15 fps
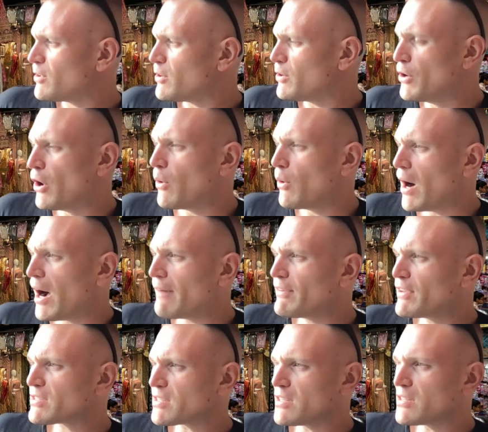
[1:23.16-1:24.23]
you know
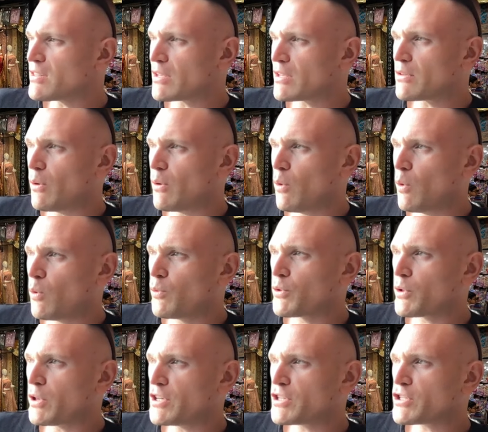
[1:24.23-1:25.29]
obviously like the
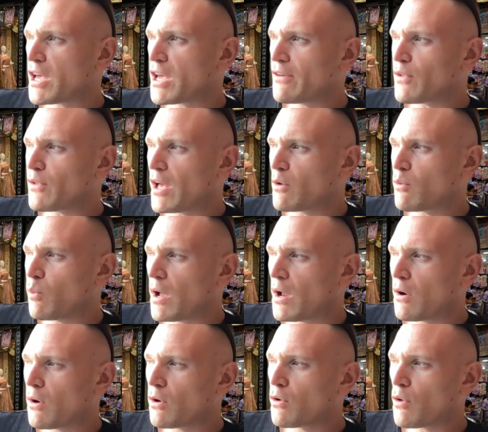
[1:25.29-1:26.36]
old cliche of like
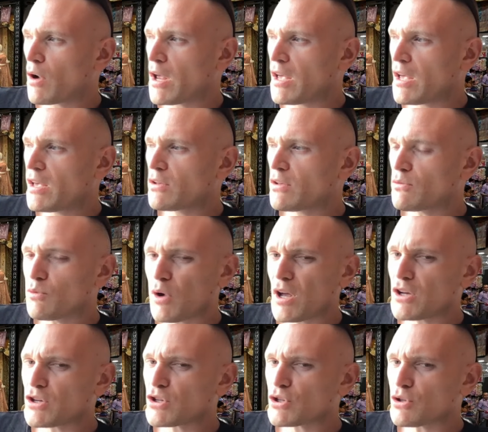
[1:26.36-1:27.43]
wear gray
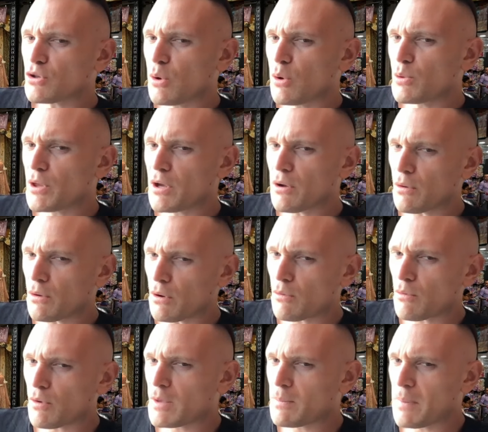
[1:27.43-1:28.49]
grayish clothing or a
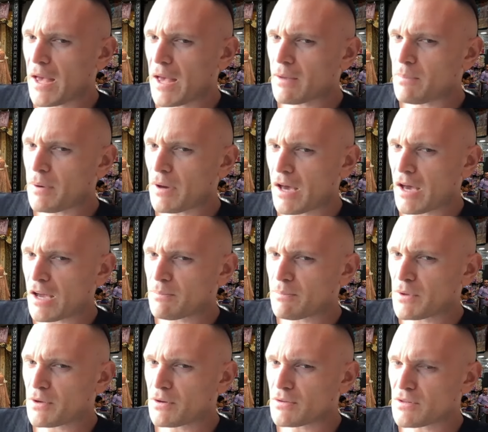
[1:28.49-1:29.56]
gray backpack
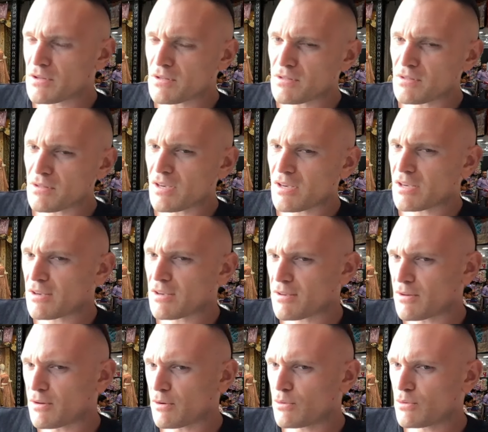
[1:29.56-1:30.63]
because it's like
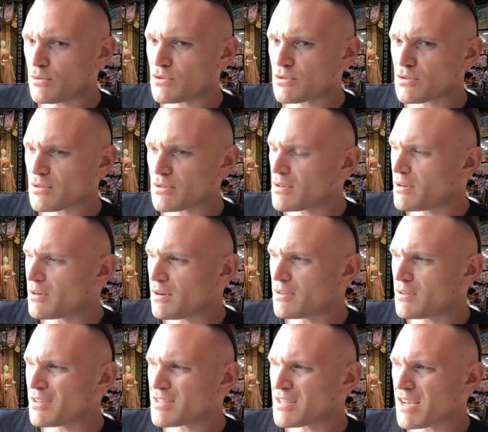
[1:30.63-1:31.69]
goes
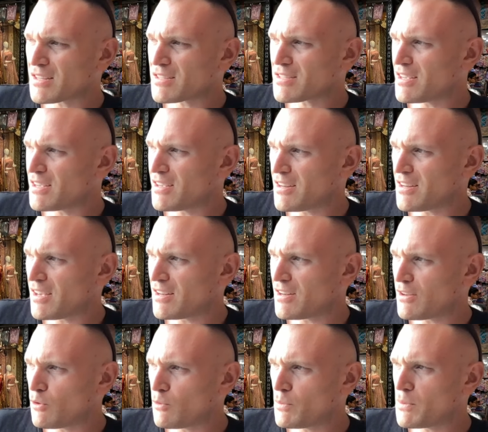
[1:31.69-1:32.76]
undetected and
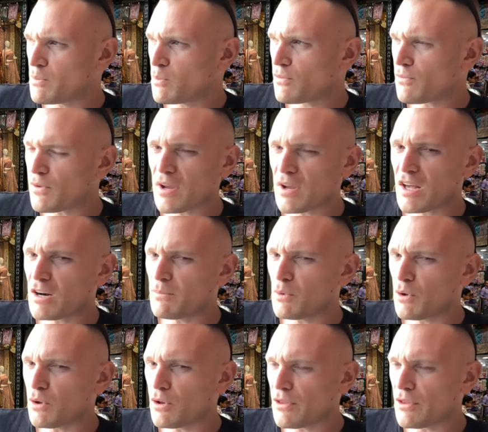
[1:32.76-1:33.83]
you'll be more
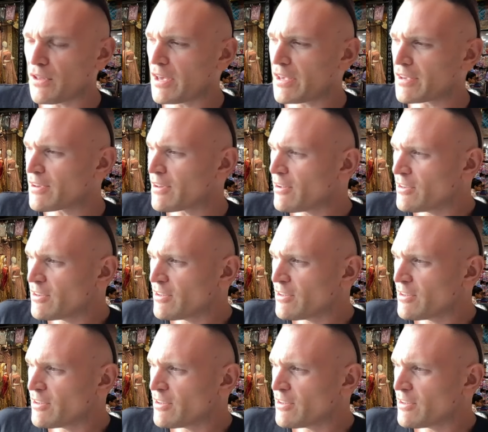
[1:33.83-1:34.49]
forgettable and like